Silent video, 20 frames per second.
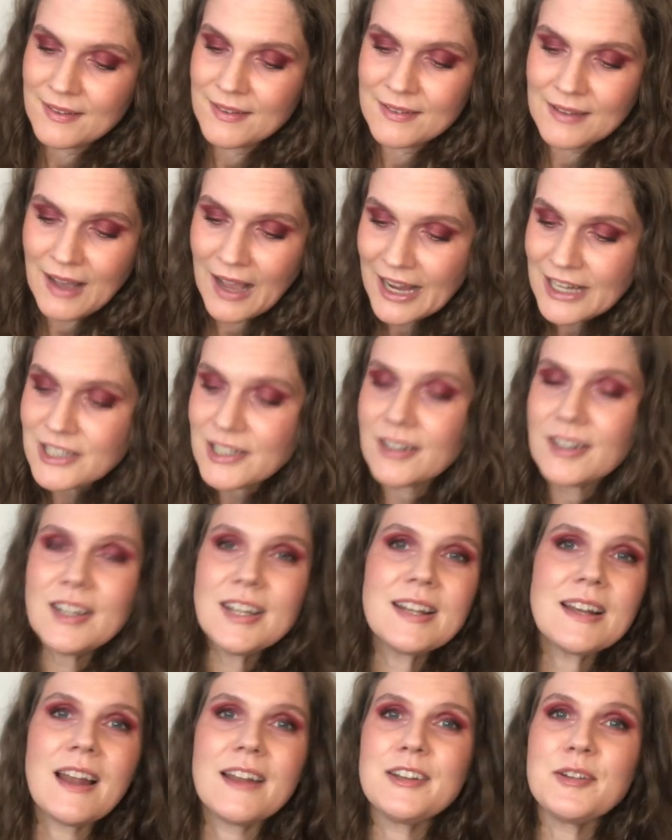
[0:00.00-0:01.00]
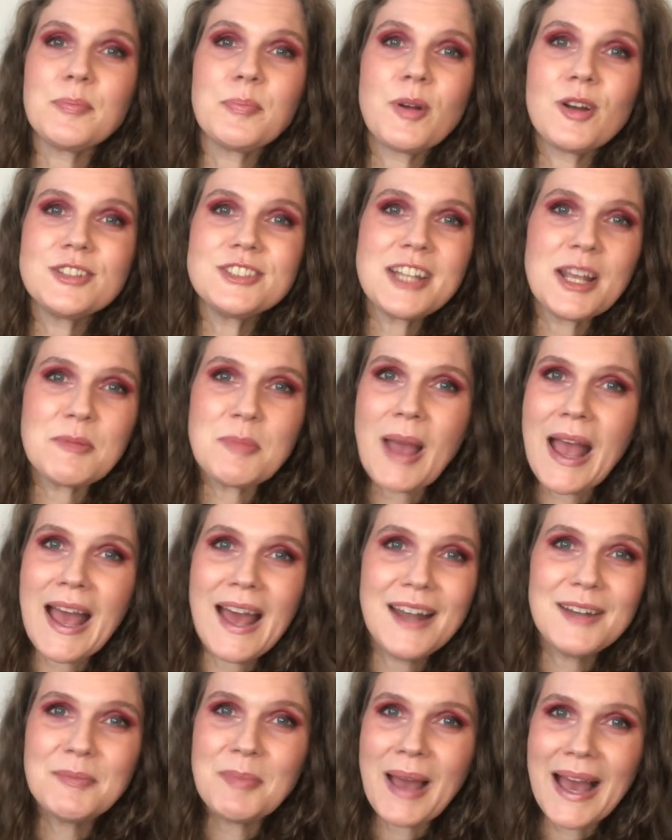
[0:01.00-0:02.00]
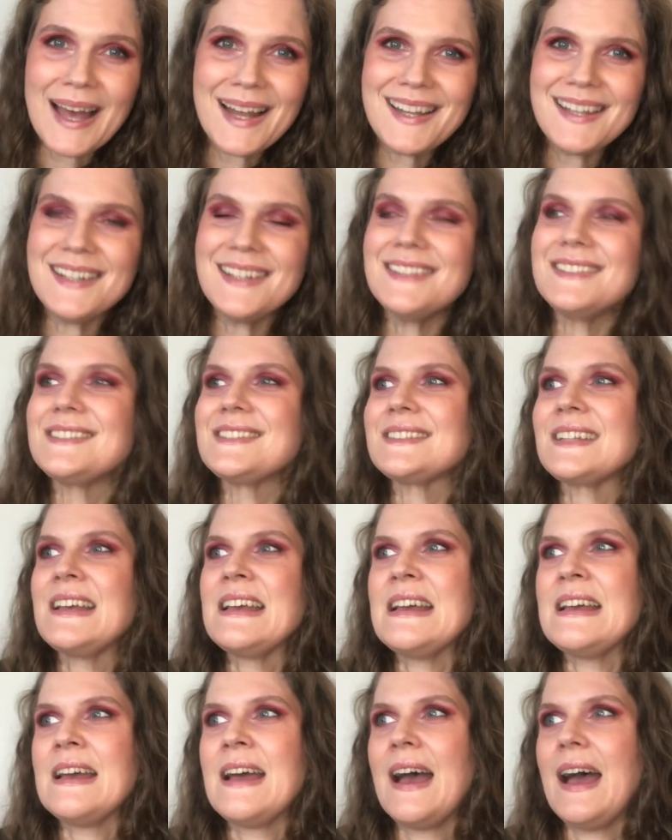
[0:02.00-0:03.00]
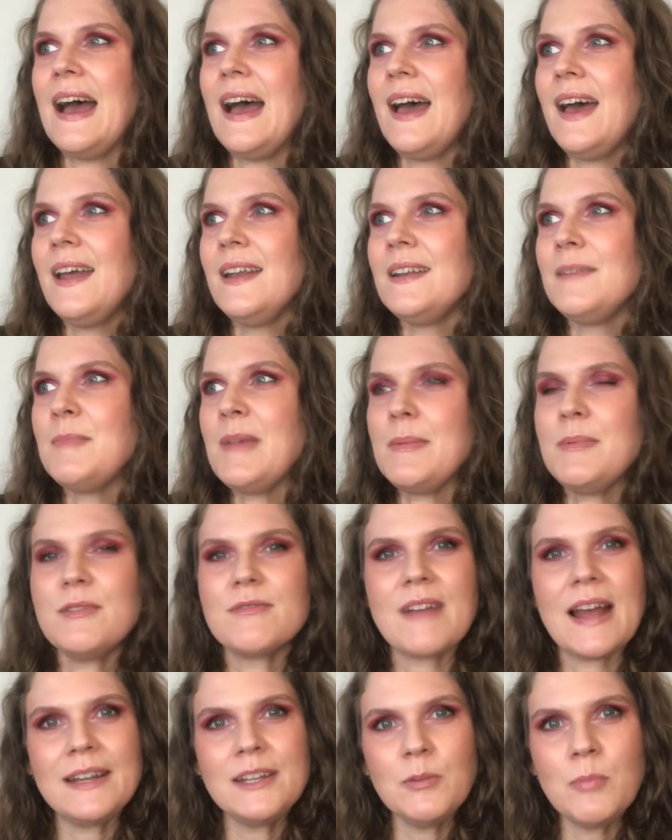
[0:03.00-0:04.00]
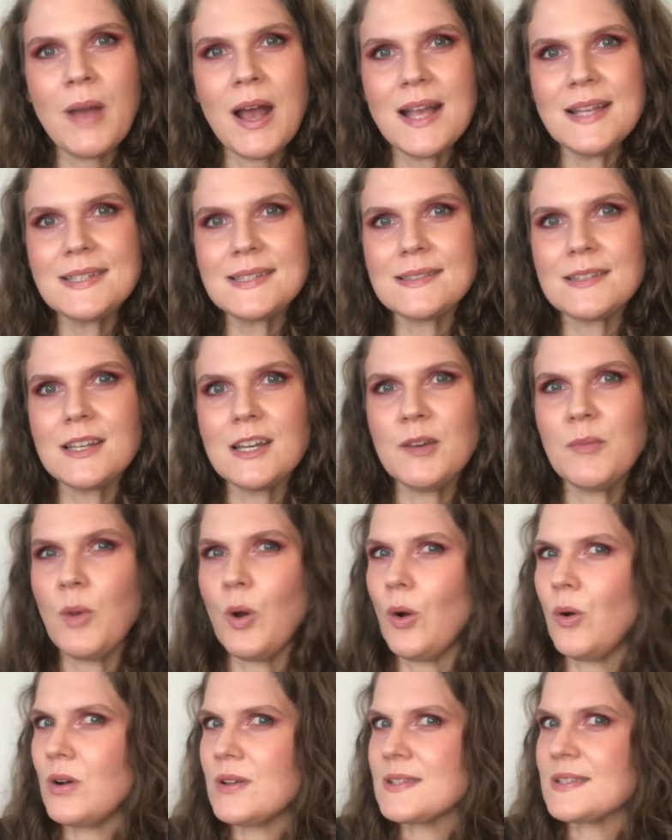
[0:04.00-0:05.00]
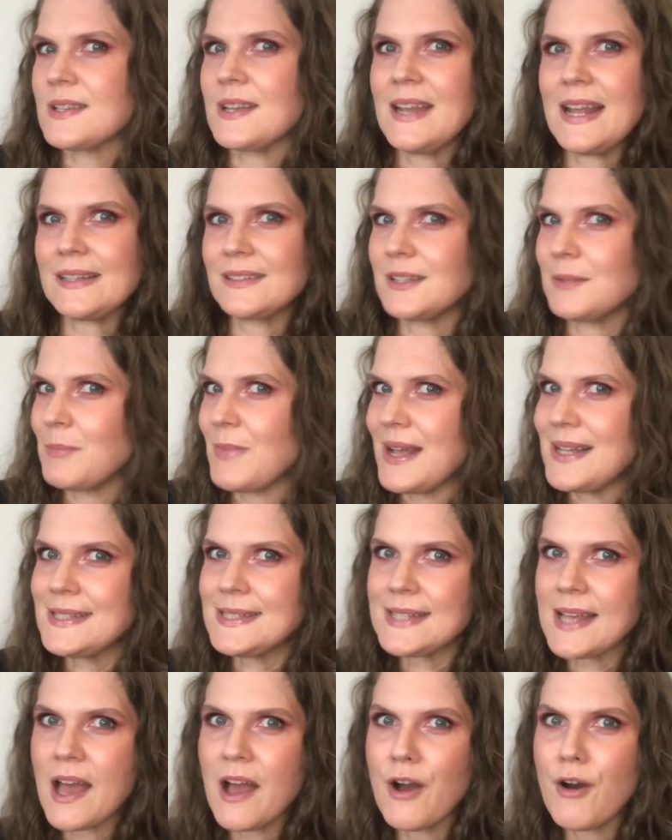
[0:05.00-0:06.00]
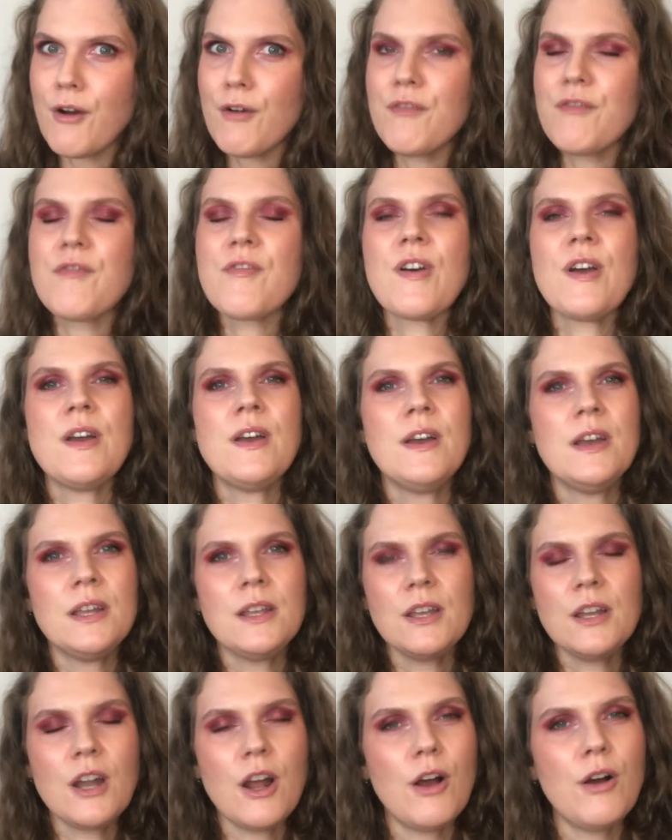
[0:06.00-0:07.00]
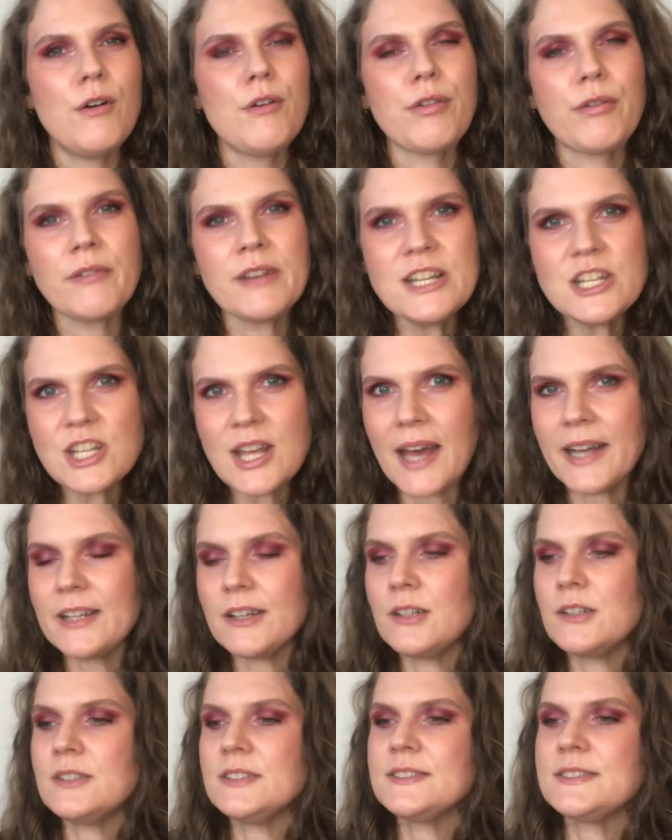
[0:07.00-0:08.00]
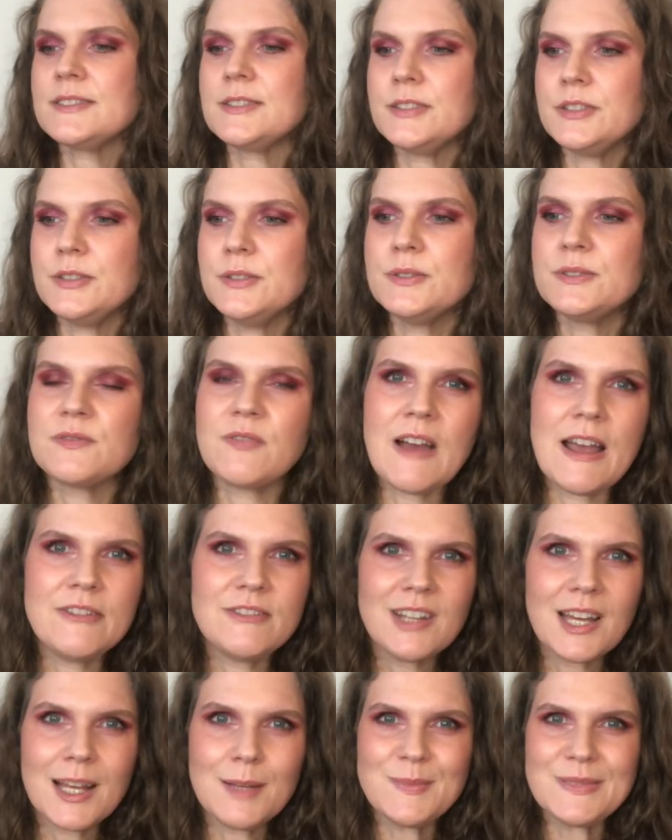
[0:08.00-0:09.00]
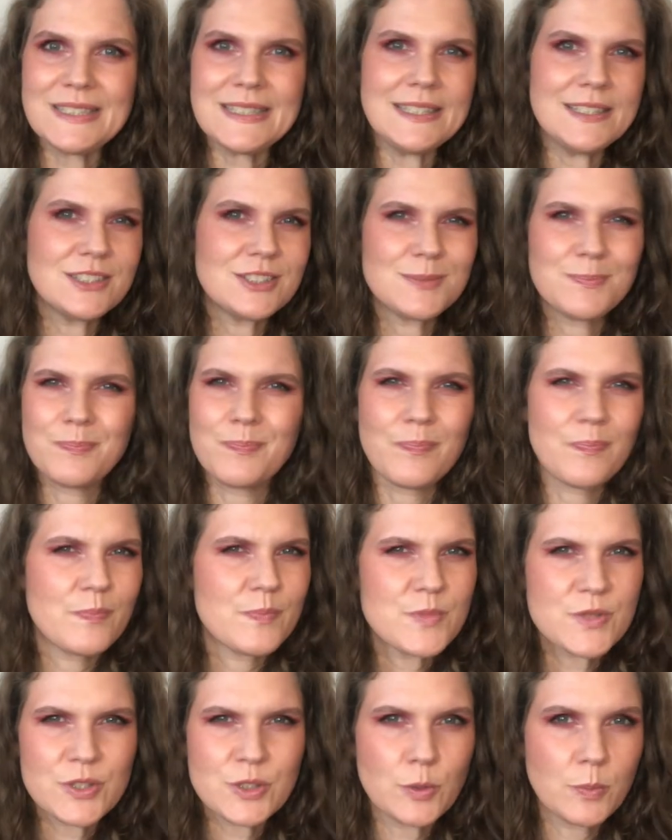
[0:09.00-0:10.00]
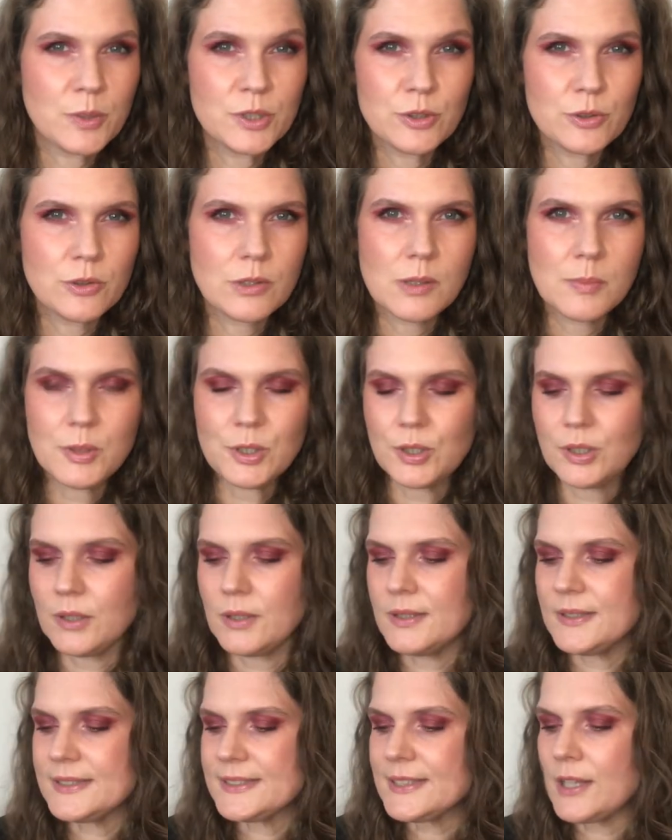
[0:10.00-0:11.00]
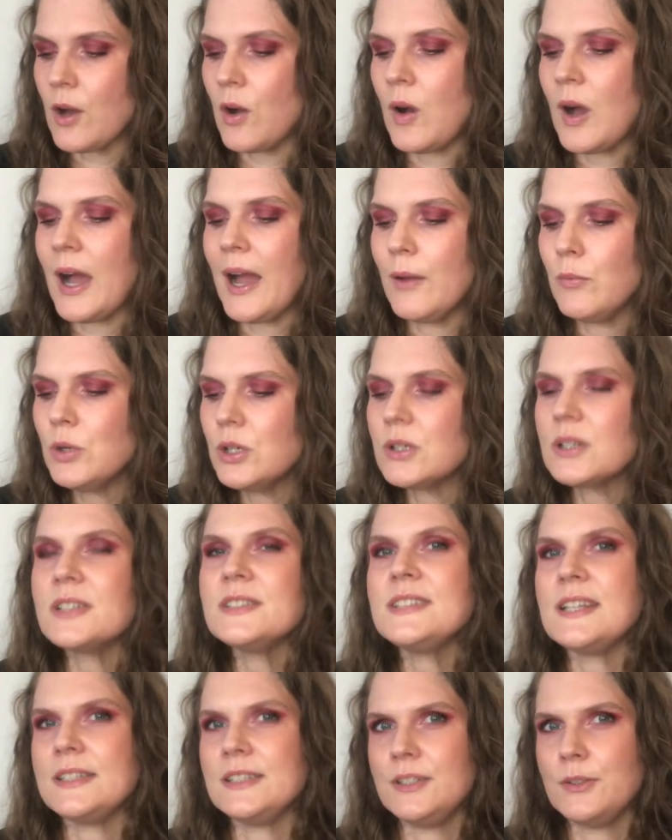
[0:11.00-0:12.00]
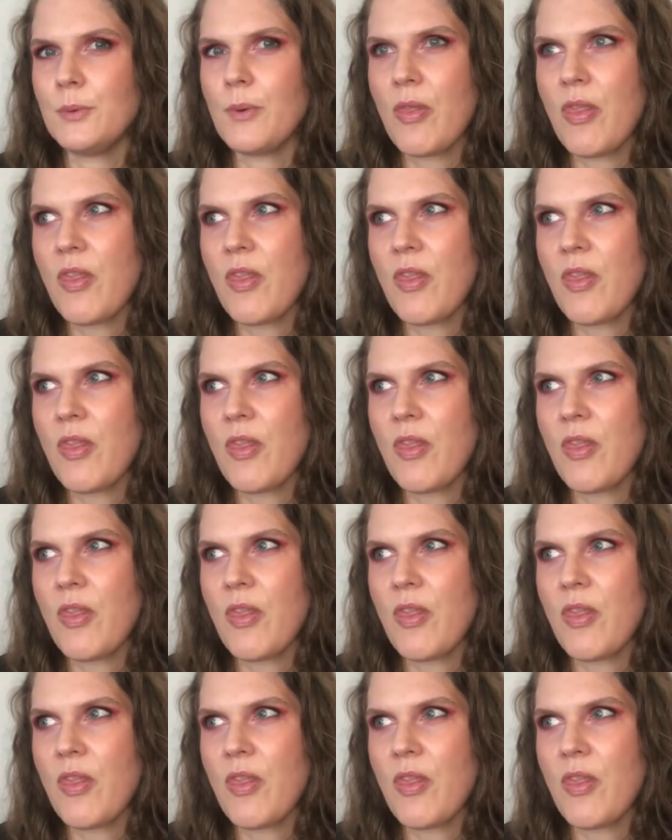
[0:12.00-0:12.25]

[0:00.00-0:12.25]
eyeshadow declutter project pan palettes, and maybe randomize them or select them myself. You know, 3 shadows to use 5 times each, super doable. So I will continue with